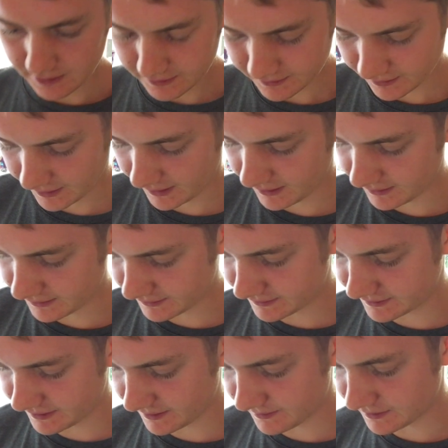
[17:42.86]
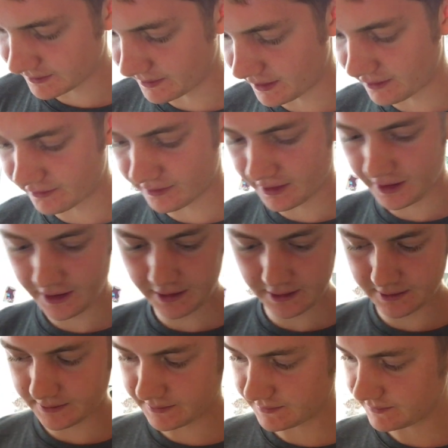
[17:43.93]
So that seems about right.
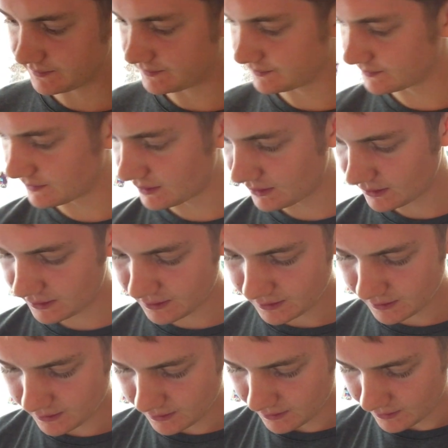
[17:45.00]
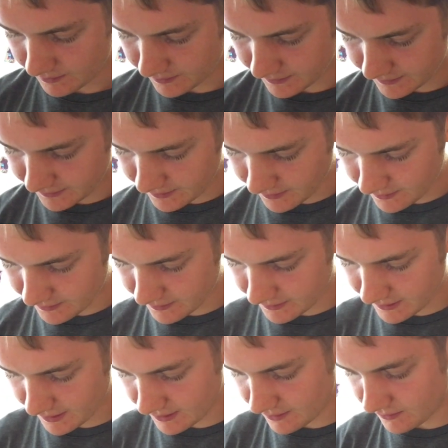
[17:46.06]
I'm just going to
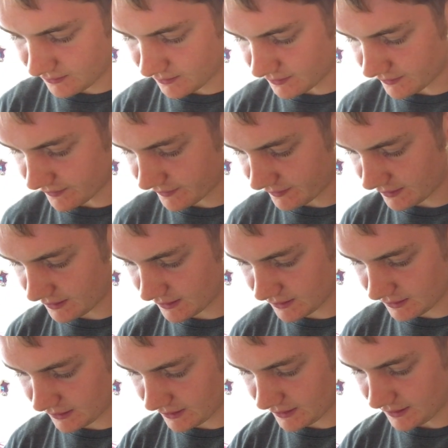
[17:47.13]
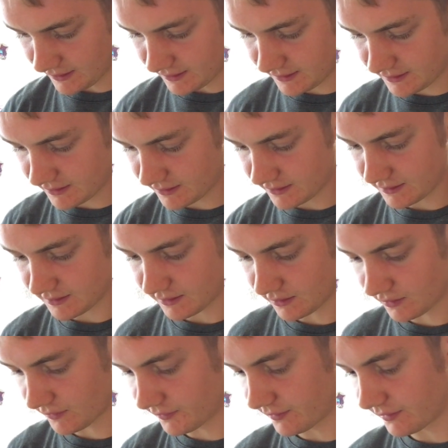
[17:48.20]
get all of it
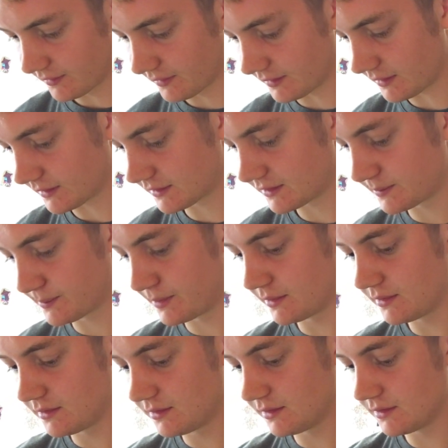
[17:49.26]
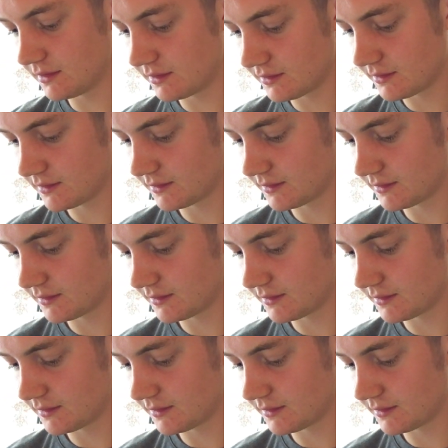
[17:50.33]
off the spoon.